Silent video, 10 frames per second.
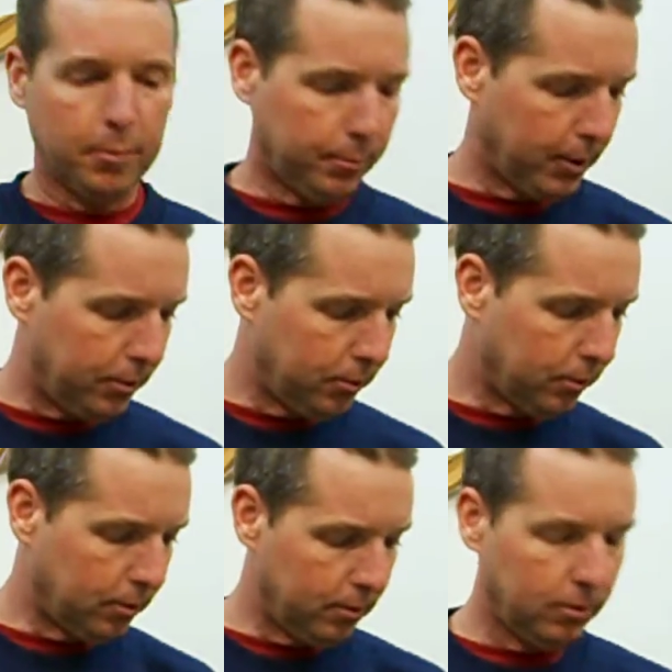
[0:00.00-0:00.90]
I'm going to do
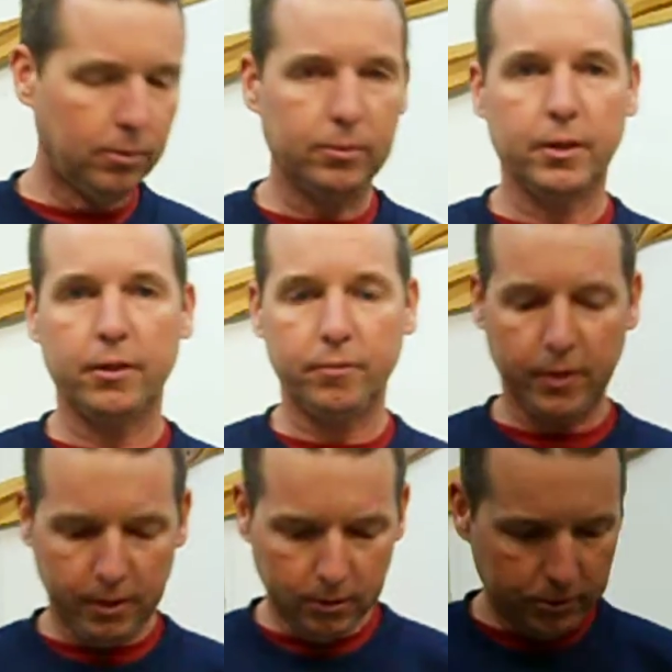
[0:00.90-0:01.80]
a whole nother
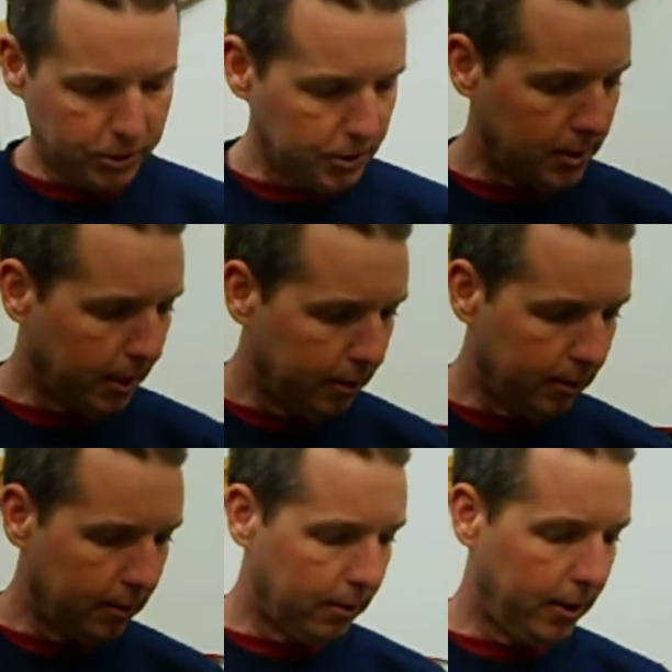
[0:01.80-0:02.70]
video just on
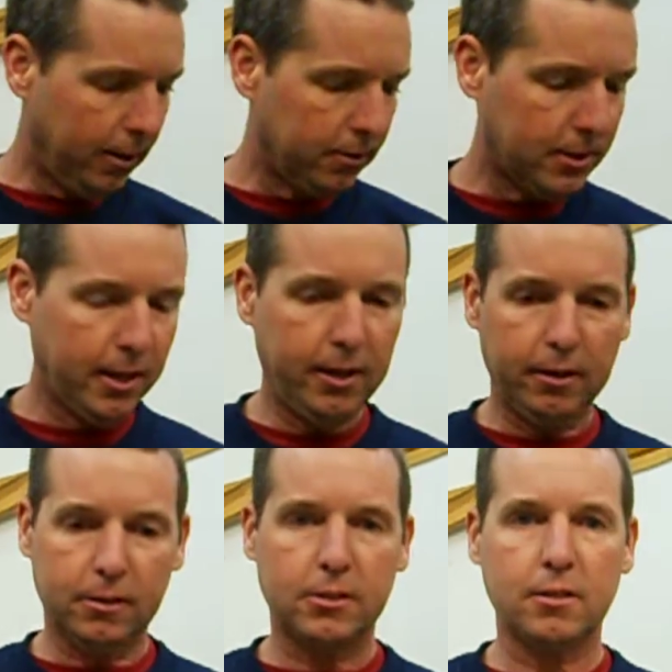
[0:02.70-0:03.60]
the air
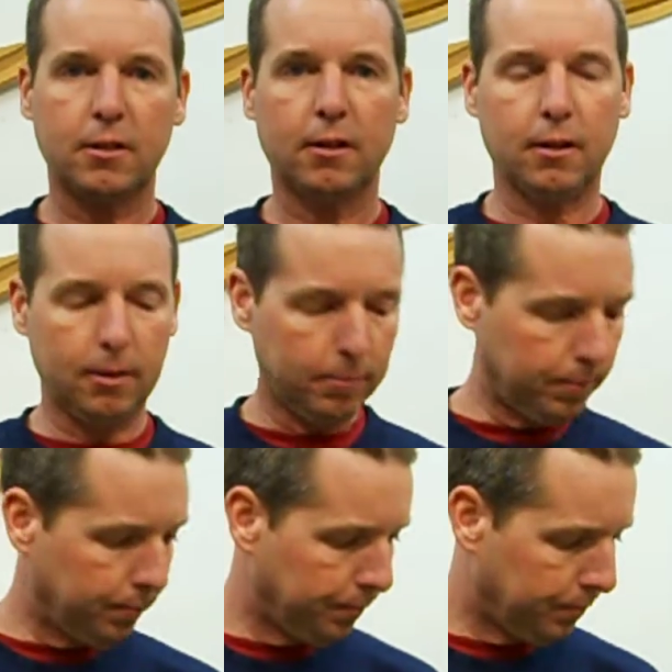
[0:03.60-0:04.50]
tanks,
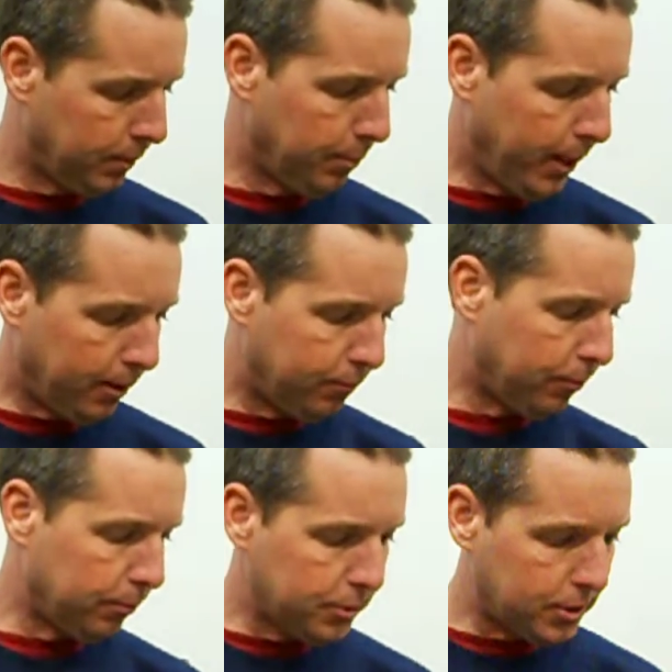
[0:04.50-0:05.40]
the
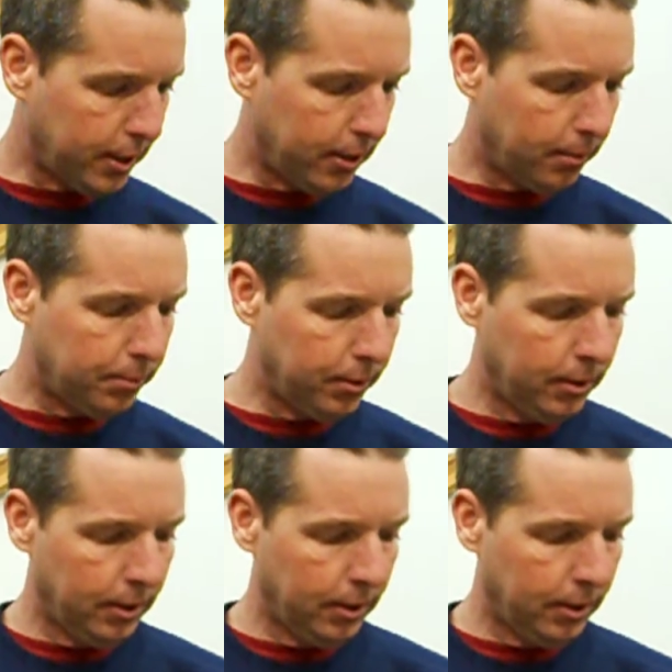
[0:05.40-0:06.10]
manifold setup,